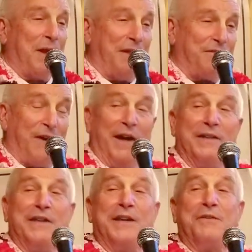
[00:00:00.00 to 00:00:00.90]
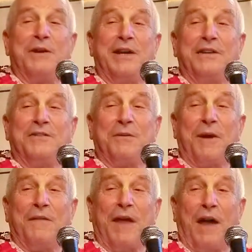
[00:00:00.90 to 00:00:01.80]
not find the ingredients
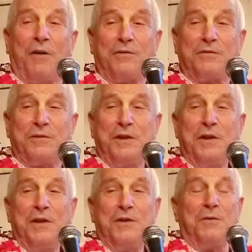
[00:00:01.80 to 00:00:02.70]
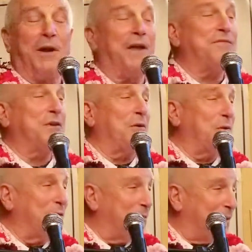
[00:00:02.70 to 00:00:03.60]
around the house. You will have to go
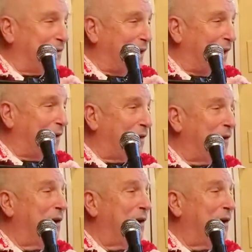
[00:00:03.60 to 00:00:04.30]
to the bazaar.